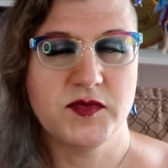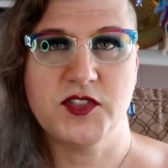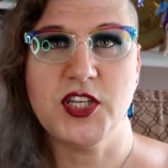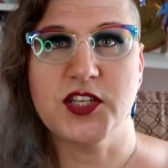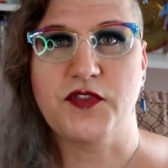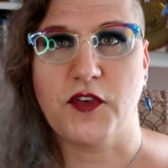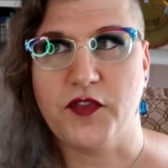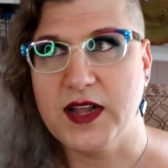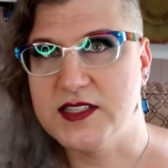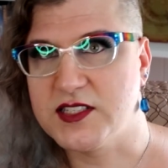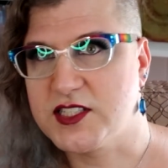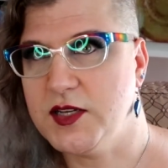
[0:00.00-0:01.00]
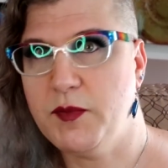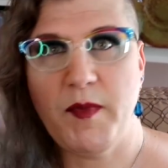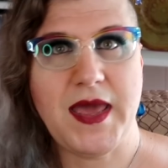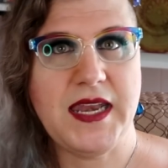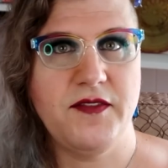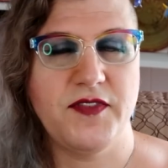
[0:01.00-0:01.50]
Just for Friends, to
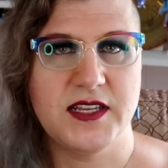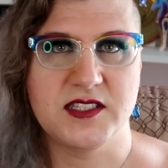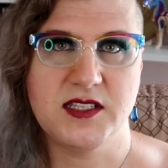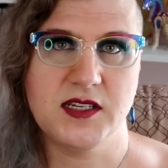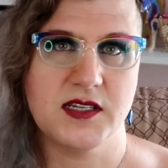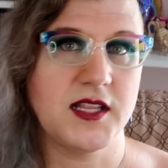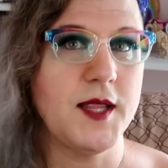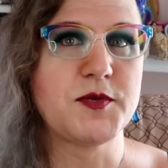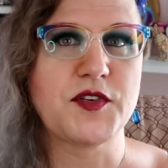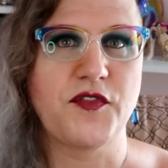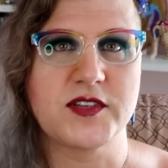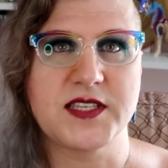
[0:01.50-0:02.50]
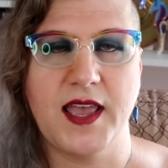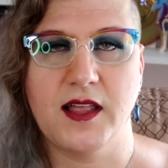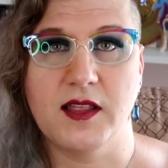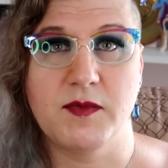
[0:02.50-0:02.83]
ManyVids, to Clips for Sale,